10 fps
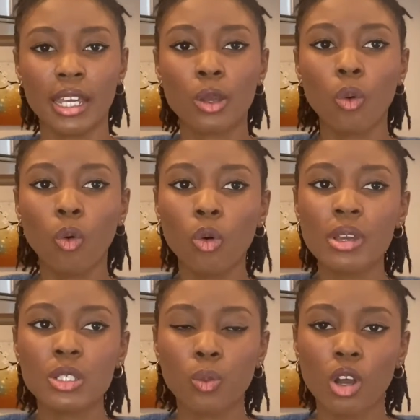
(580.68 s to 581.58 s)

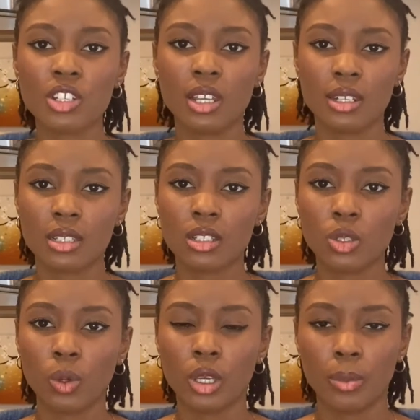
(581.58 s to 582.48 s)
Always watch and listen to
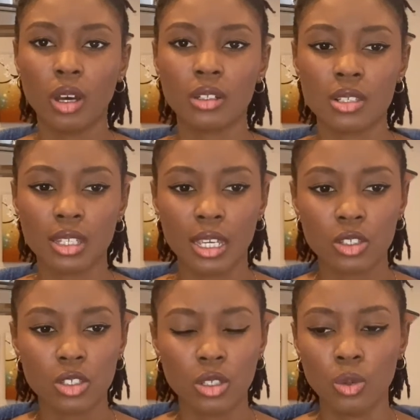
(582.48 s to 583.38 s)
what your partner's saying
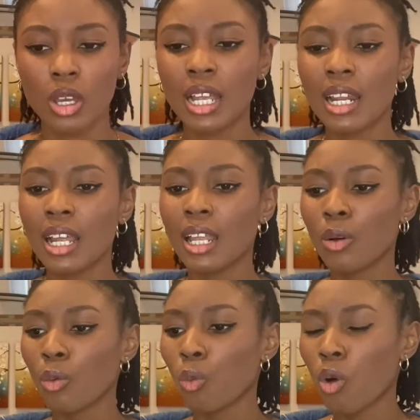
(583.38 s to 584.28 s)
to you.
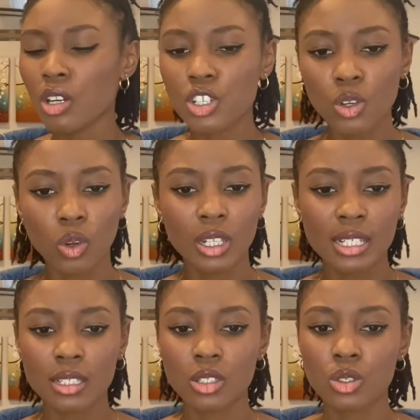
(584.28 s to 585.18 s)
Watch or
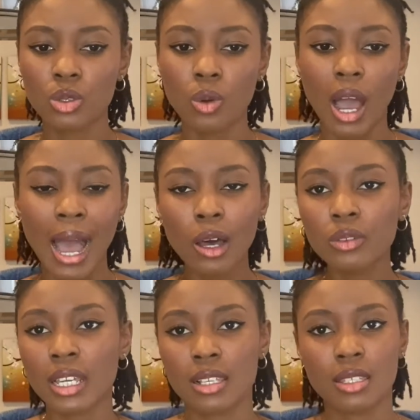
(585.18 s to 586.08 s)
listen to how
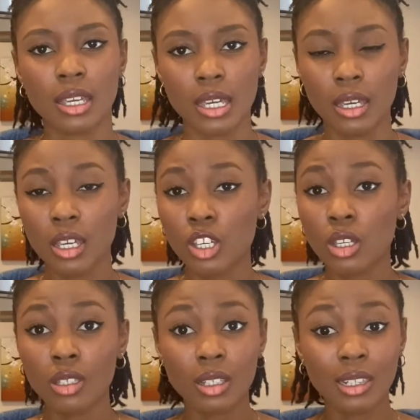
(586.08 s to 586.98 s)
they say it.
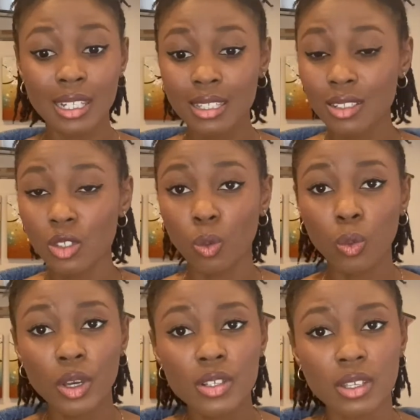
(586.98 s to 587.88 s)
Listen to the
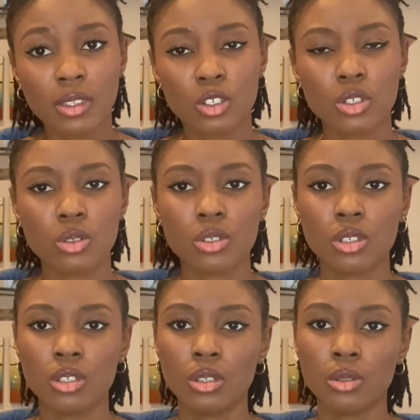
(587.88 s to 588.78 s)
words that they choose to
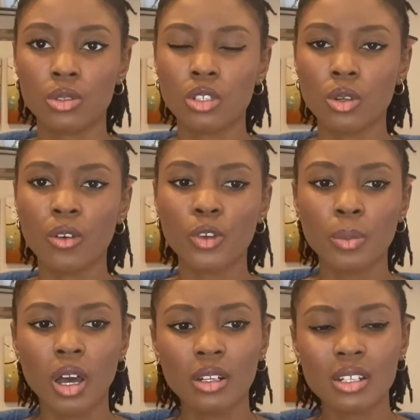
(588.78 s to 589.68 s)
use. If your
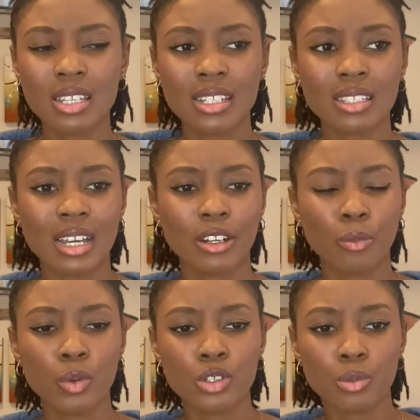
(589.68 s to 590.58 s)
partner tends to kind of
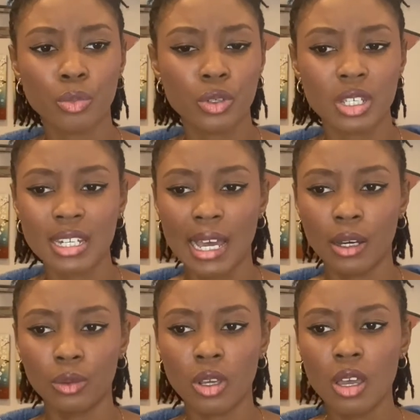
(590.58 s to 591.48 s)
put you
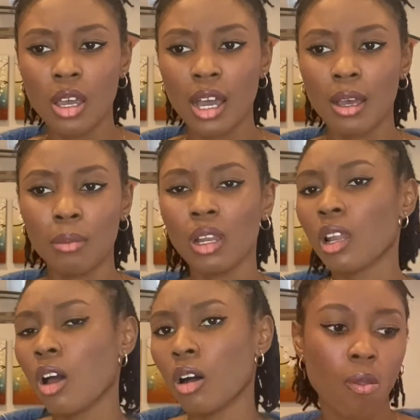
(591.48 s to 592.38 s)
down, a
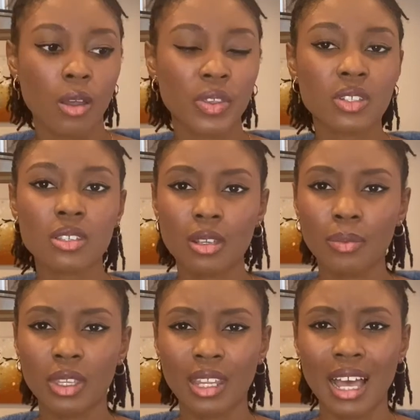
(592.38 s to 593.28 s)
lot. This is
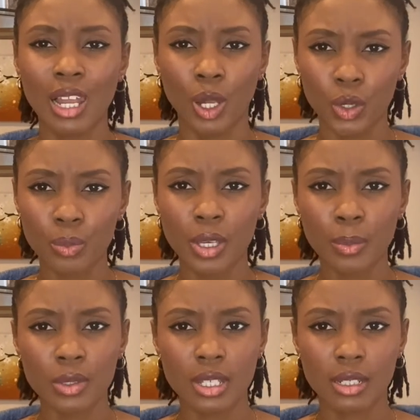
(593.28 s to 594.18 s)
something that a lot of
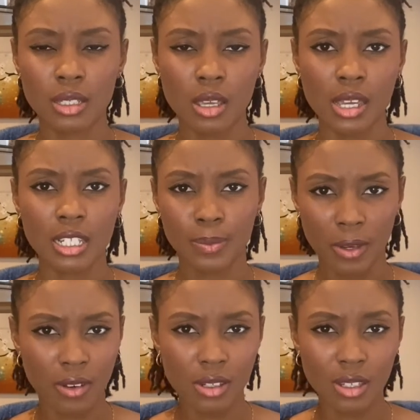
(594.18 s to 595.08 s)
people tend to
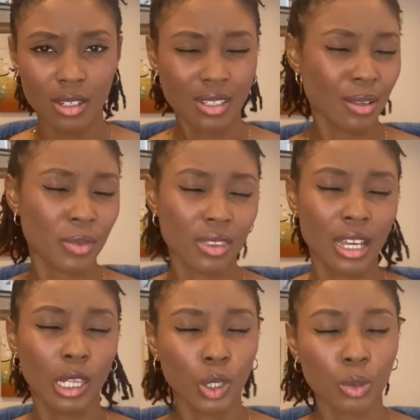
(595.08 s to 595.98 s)
experience, and it's something that
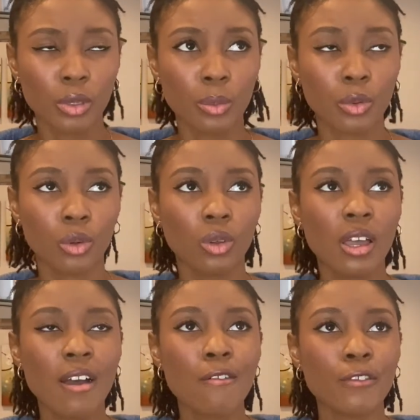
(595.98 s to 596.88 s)
a lot of people
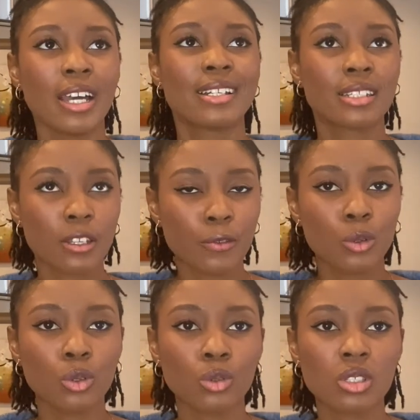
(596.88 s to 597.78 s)
find
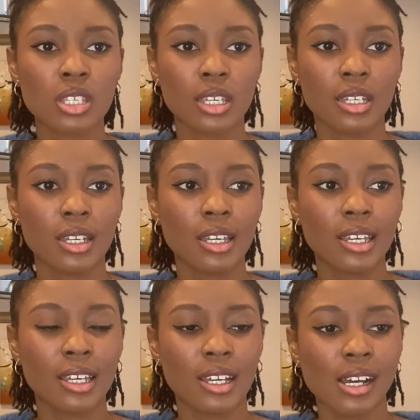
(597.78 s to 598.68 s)
difficult to
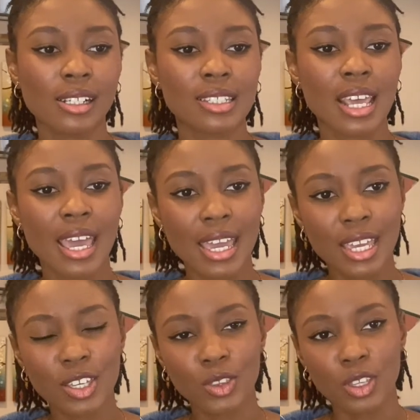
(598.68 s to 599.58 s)

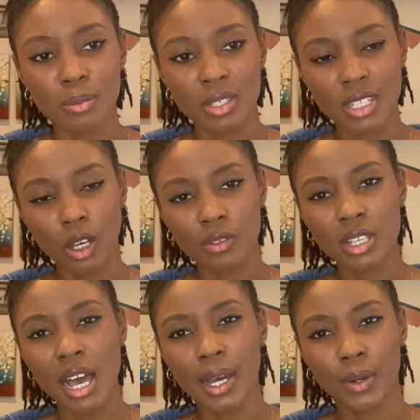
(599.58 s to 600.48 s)
take themselves
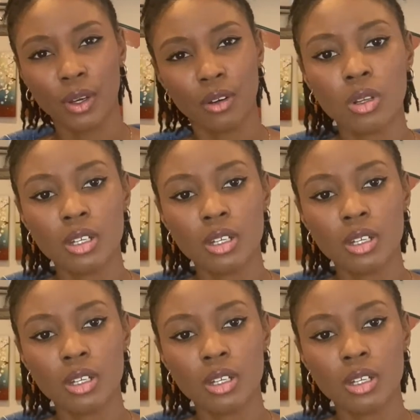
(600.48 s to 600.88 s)
out of.